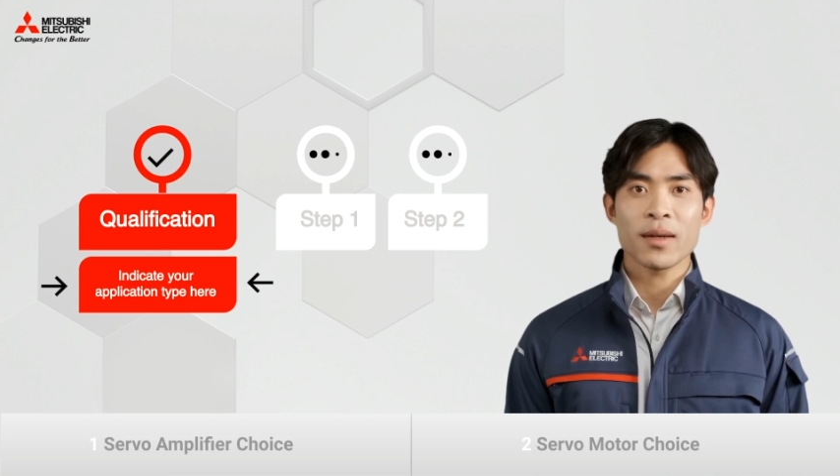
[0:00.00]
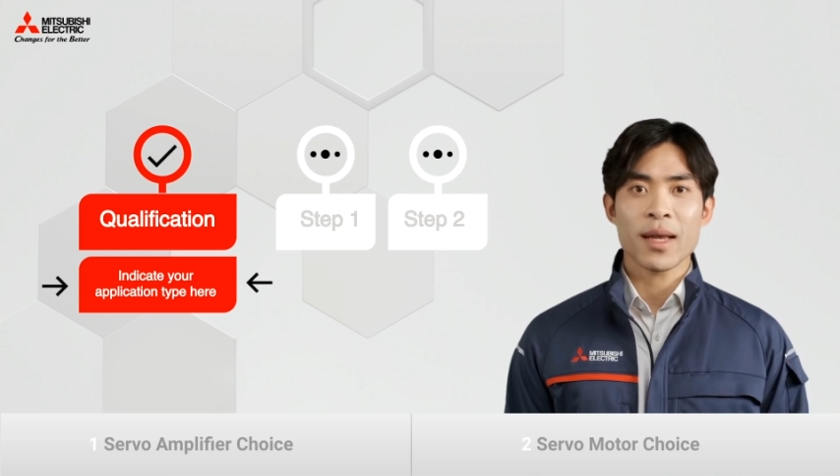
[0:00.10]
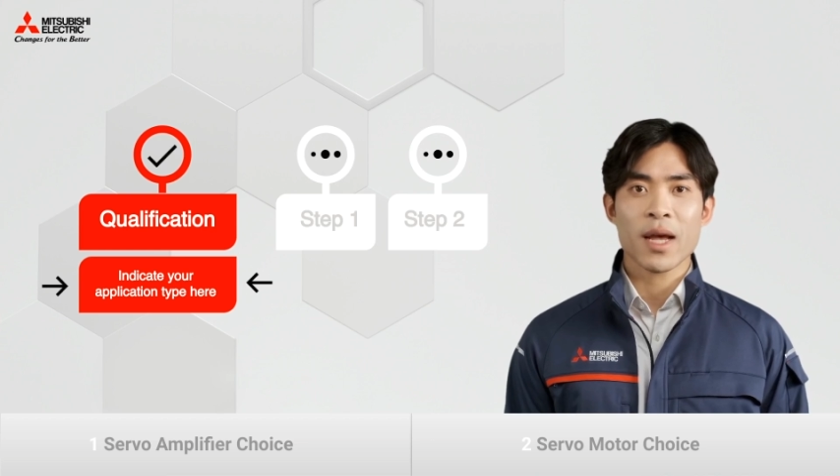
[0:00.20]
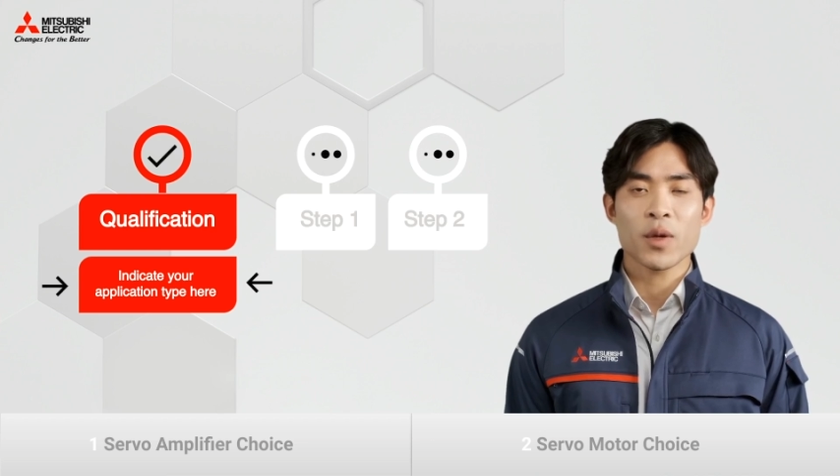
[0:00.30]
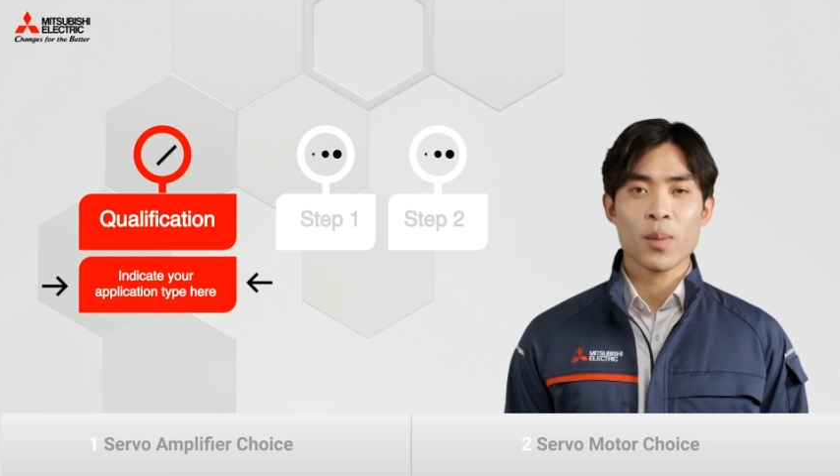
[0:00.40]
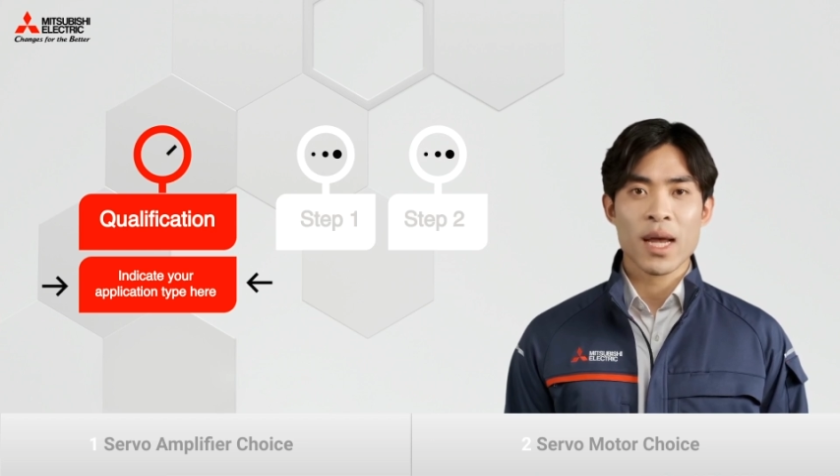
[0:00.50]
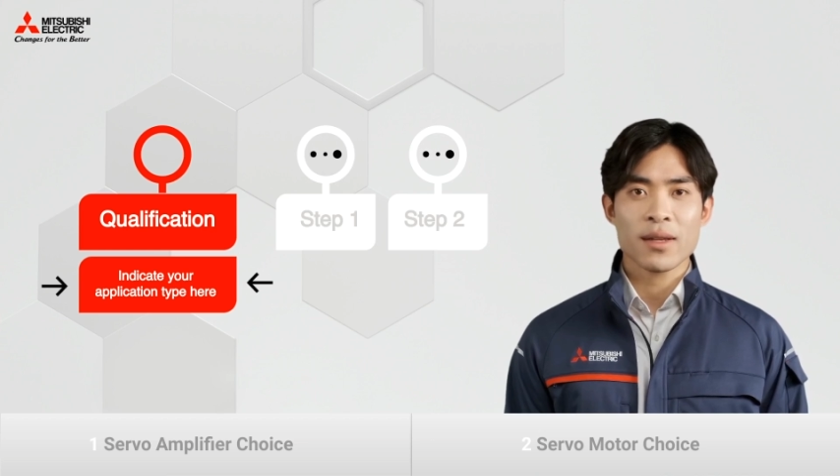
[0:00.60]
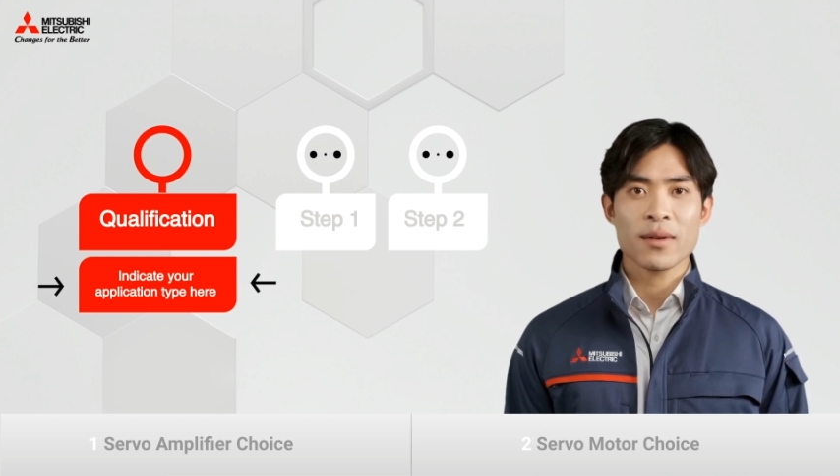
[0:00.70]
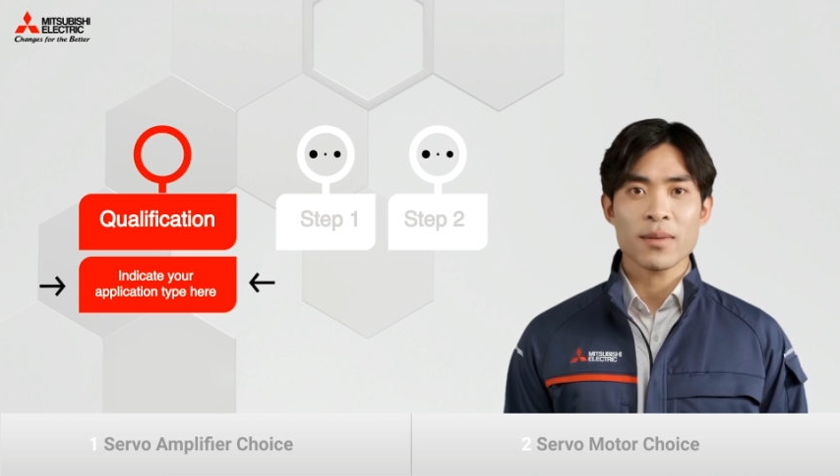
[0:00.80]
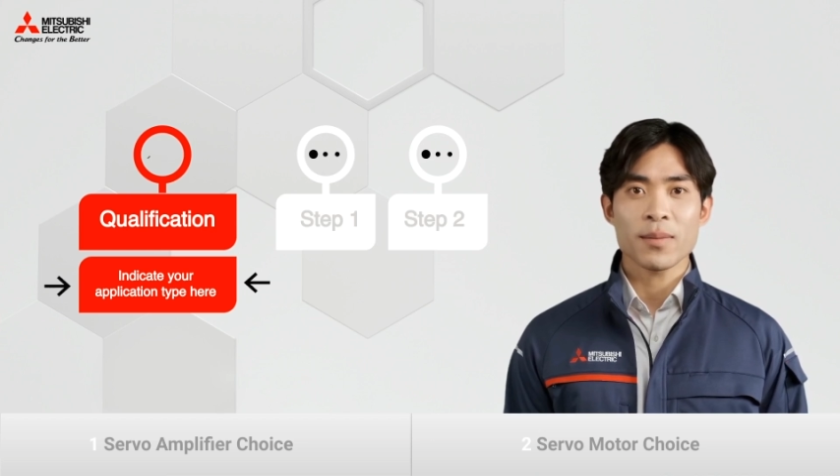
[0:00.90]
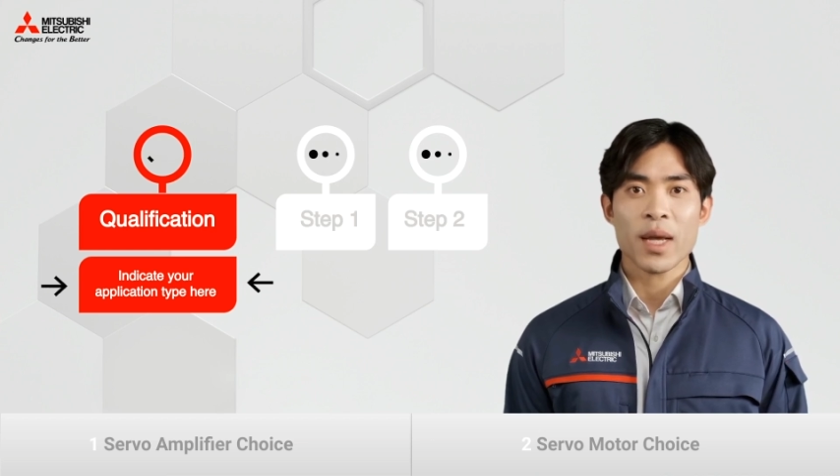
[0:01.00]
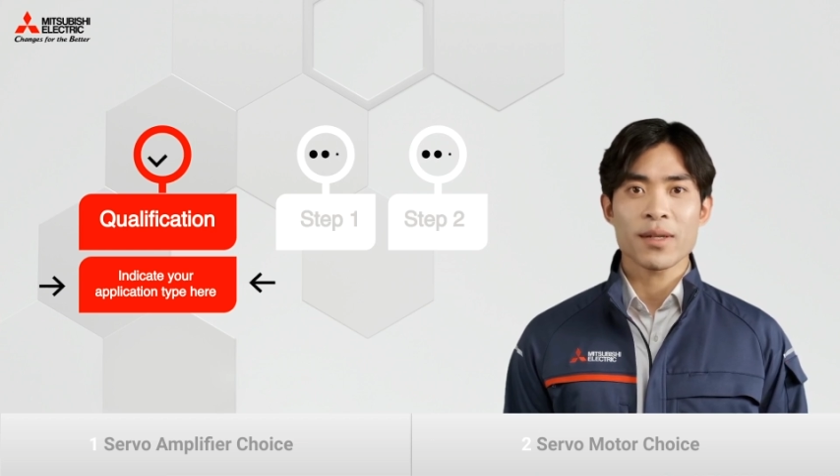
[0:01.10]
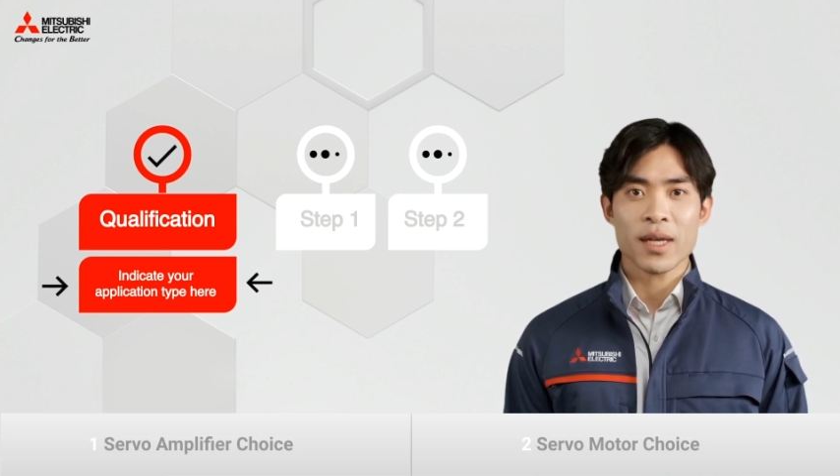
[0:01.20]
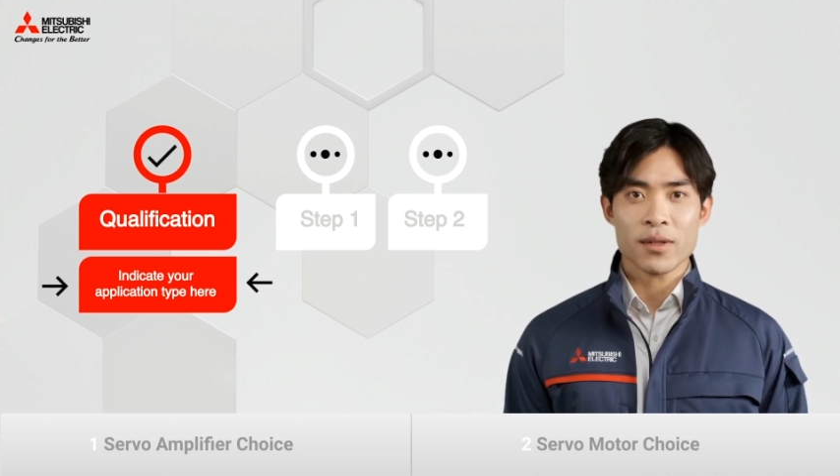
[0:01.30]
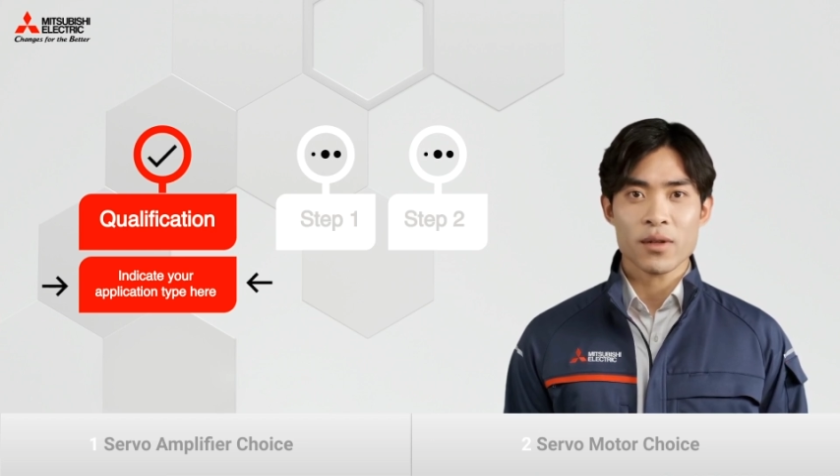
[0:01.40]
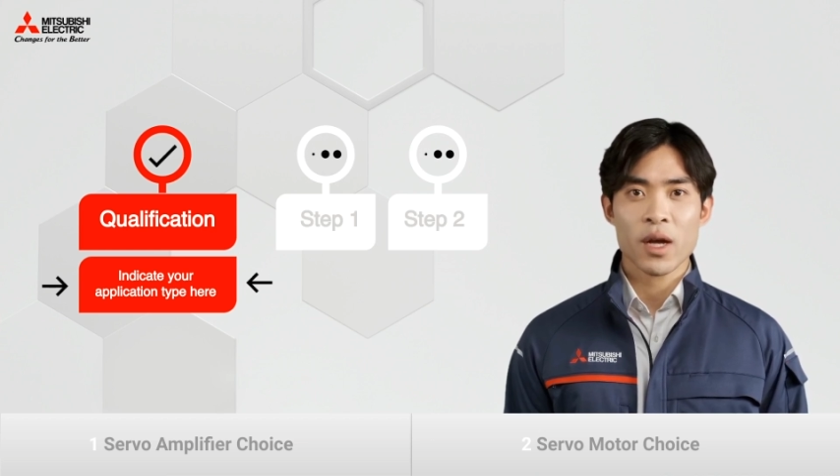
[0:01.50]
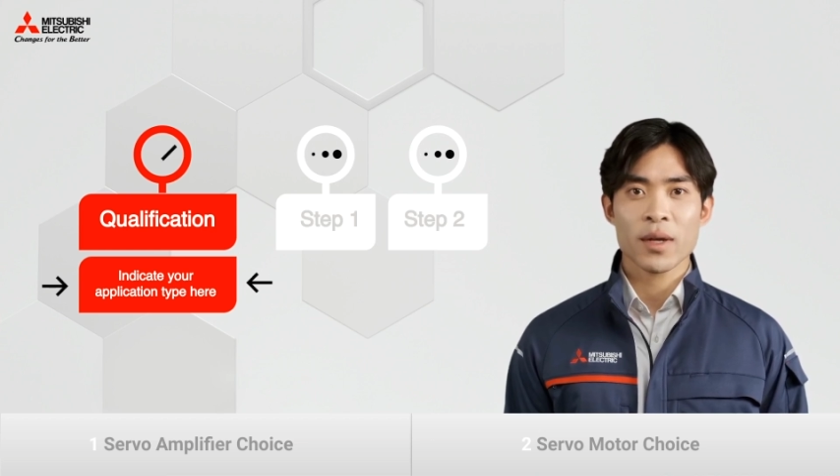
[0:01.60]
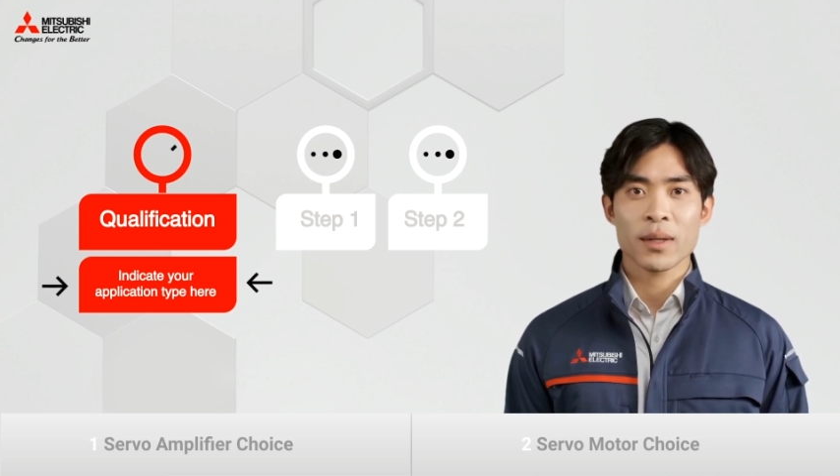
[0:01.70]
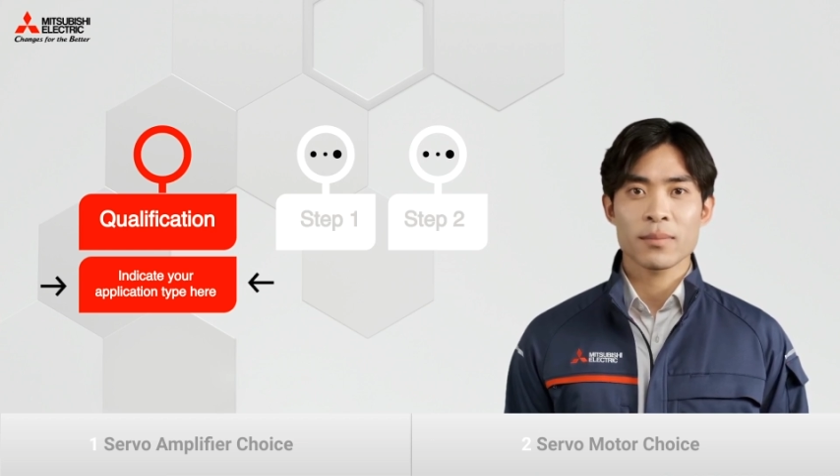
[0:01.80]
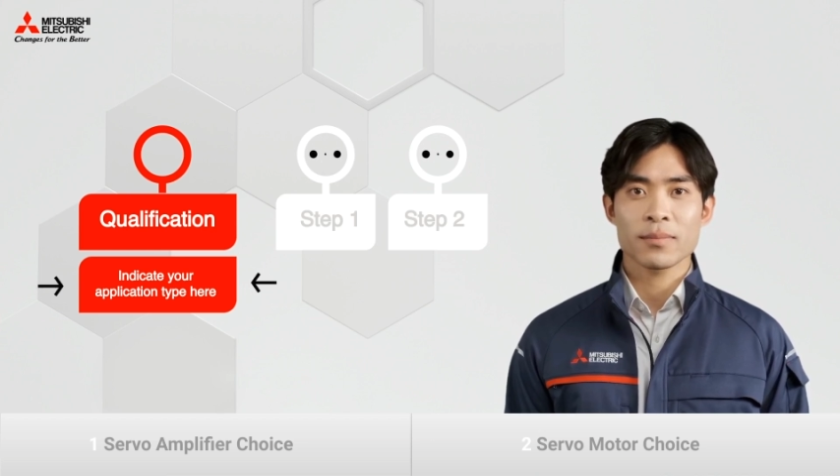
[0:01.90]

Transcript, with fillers: Otherwise, let's get started.